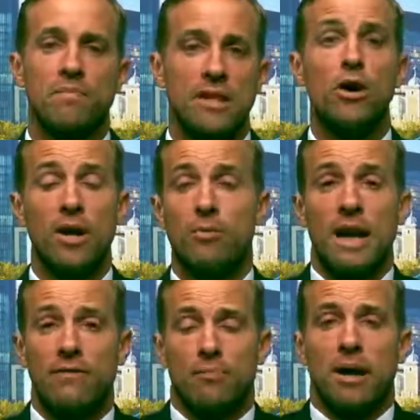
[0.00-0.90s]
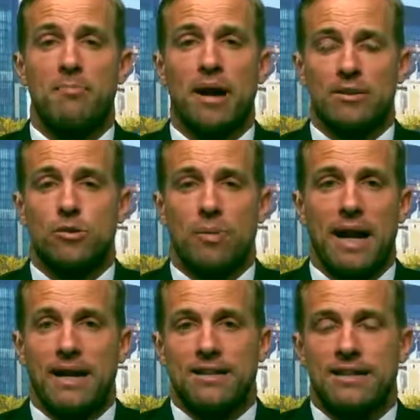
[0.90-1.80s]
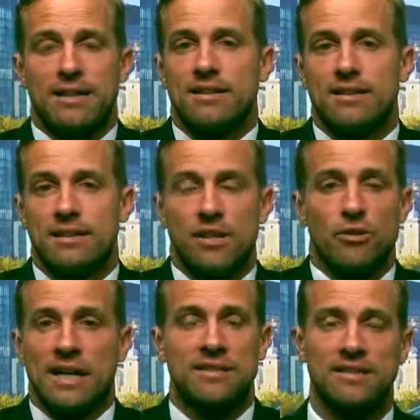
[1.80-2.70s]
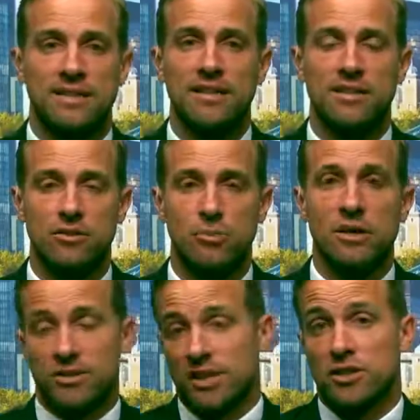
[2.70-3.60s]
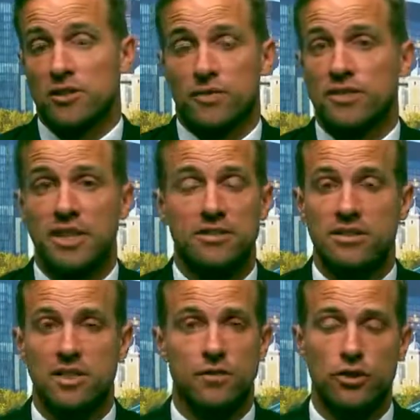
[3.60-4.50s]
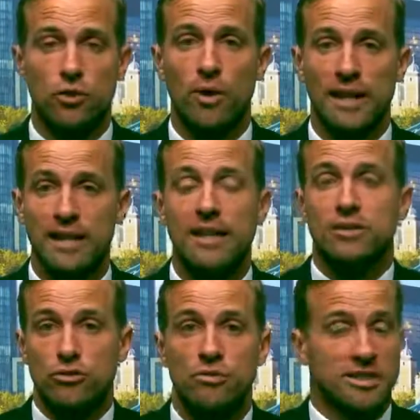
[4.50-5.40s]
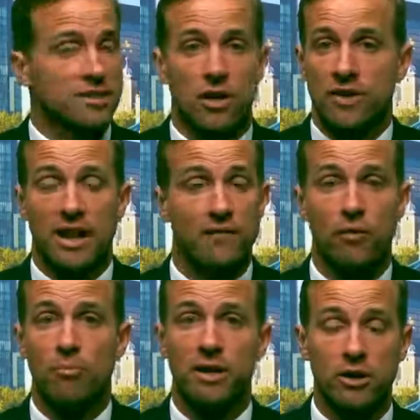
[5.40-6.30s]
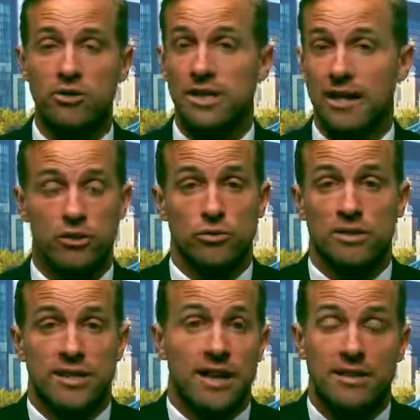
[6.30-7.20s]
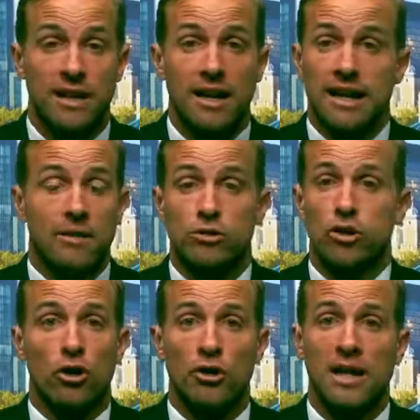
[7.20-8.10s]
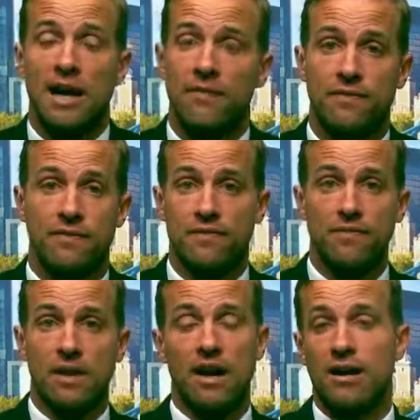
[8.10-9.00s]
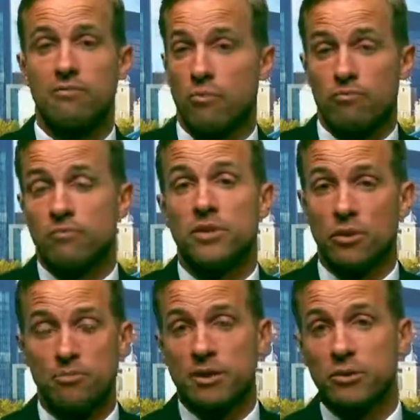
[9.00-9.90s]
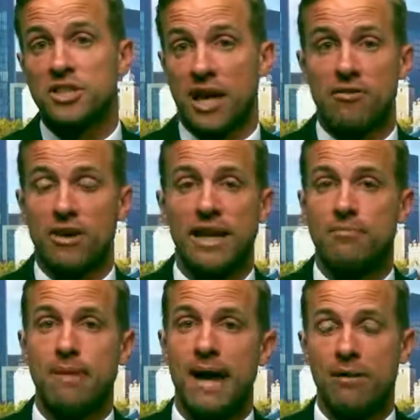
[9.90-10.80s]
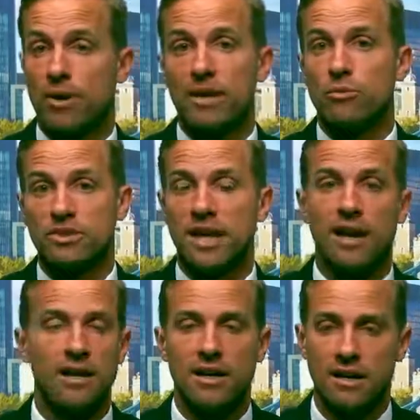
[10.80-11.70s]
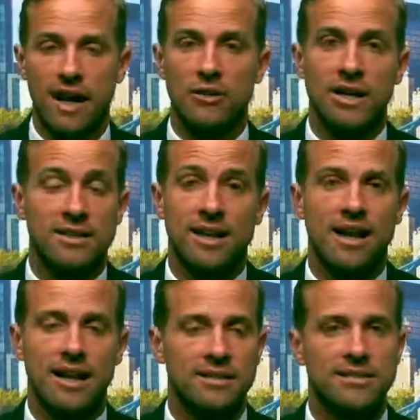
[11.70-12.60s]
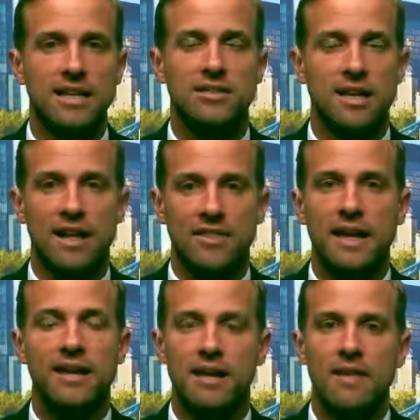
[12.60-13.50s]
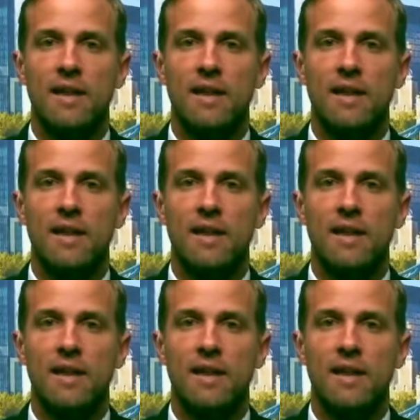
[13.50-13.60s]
No, he will have a big part to play in, in, in United season to be a successful season, that's for sure. And he needs to rediscover that form because, like Stuart said, he was not good enough, uh, you know, between January and May when he was there at United la last season. I think